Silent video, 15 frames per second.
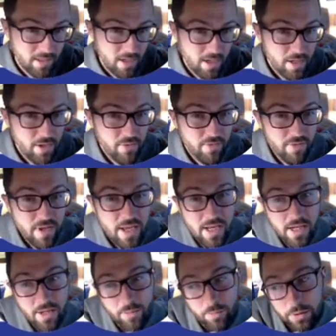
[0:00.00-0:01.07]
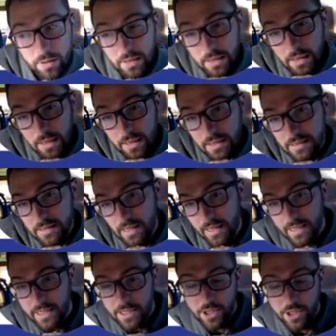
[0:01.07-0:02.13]
kind of incomplete,
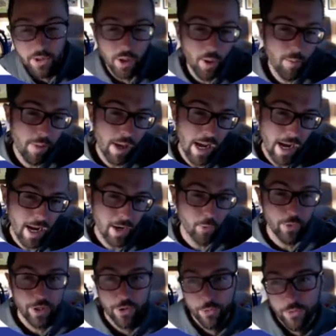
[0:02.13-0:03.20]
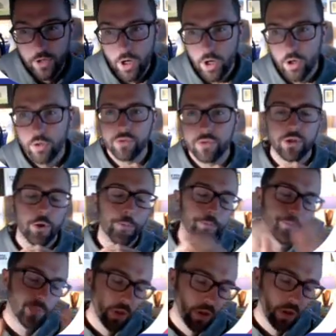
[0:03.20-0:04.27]
like it could come back, we don't know. So,
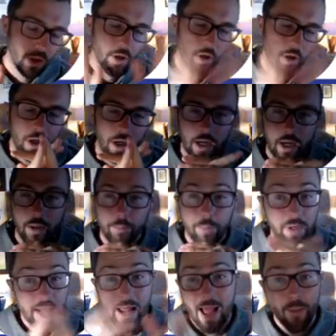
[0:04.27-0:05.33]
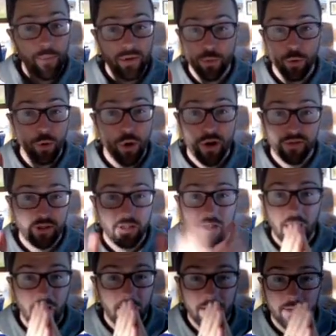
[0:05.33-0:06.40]
but it happens more often
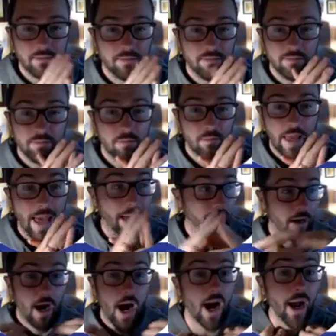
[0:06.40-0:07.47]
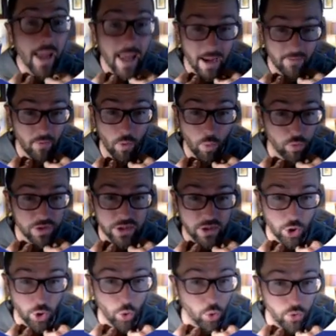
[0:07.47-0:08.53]
than I ever was
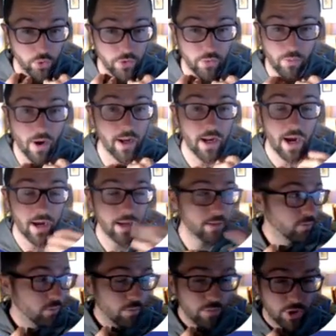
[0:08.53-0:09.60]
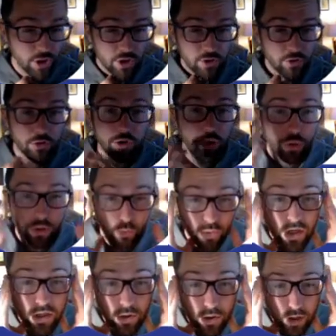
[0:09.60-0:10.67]
told, right? I just doing the
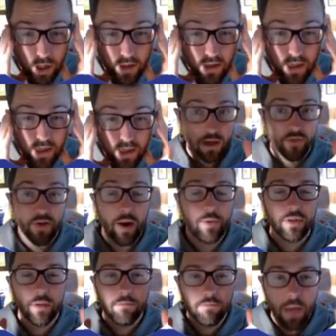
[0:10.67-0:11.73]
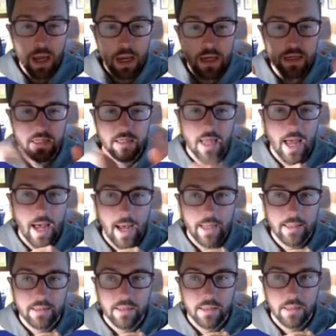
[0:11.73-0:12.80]
research on this stuff, I was amazed at